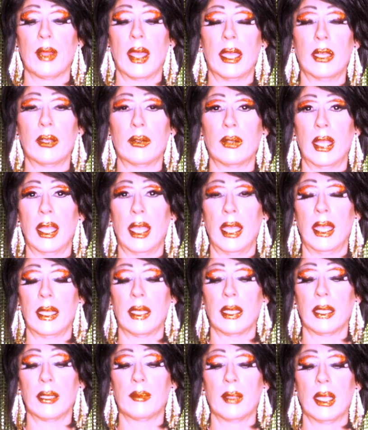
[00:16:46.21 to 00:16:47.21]
I don't
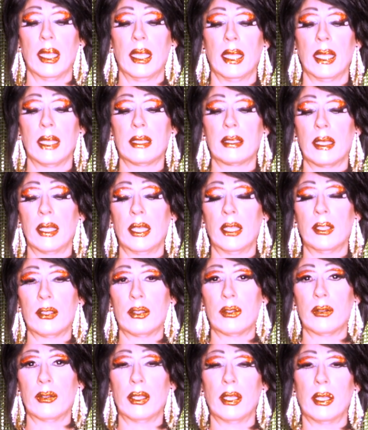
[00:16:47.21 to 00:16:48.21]
hate it. It's a
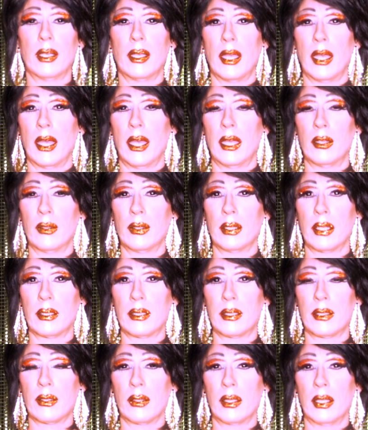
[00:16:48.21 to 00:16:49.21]
history. I don't
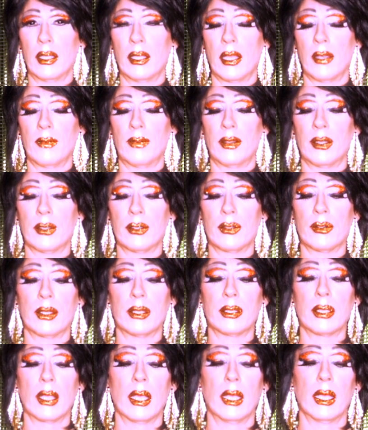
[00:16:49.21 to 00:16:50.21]
necessarily love
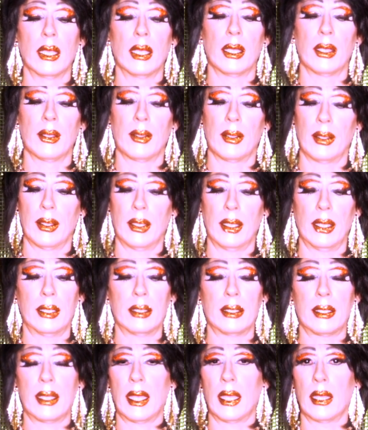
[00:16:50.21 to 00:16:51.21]
histories.
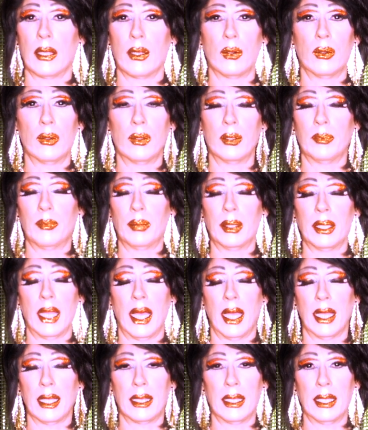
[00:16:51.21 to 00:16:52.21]
It's that whole
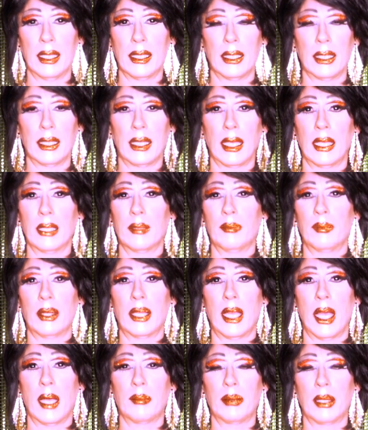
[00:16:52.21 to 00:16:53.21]
plot thing again,
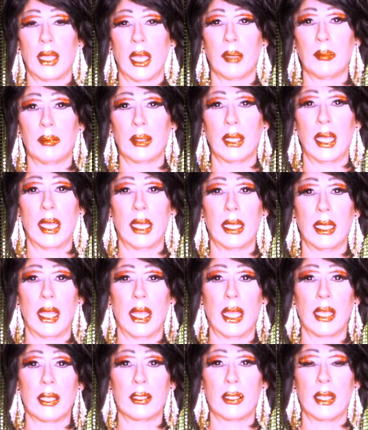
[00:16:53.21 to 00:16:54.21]
plot, plot, plot,
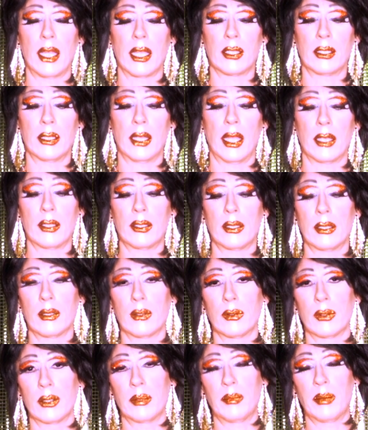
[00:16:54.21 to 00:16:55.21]
action, action,
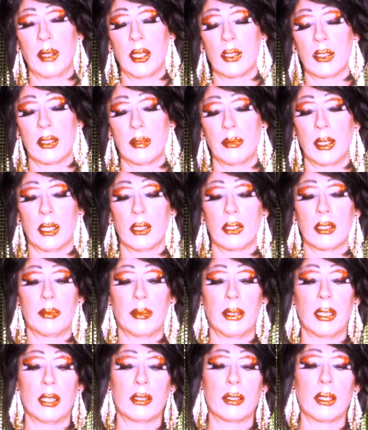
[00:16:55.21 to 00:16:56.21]
action, or speech, speech,
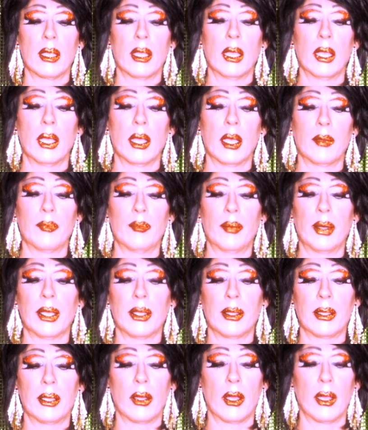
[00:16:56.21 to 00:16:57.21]
speech.
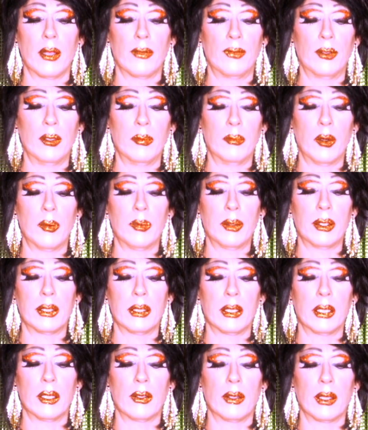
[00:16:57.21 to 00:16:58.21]
But there are a few
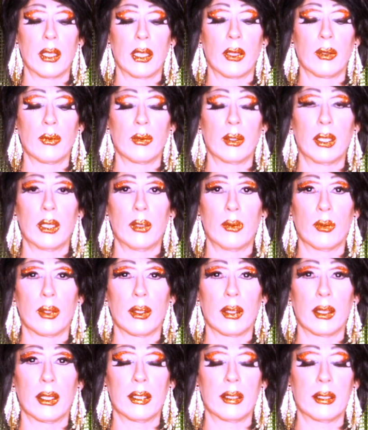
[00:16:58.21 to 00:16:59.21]
moments in here that are really
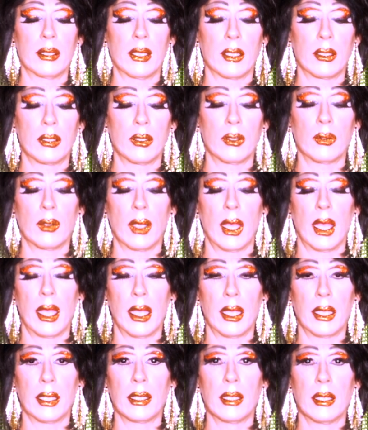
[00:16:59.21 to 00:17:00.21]
worth listening to
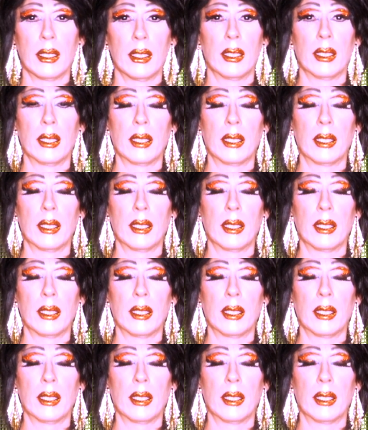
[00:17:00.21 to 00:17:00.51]
and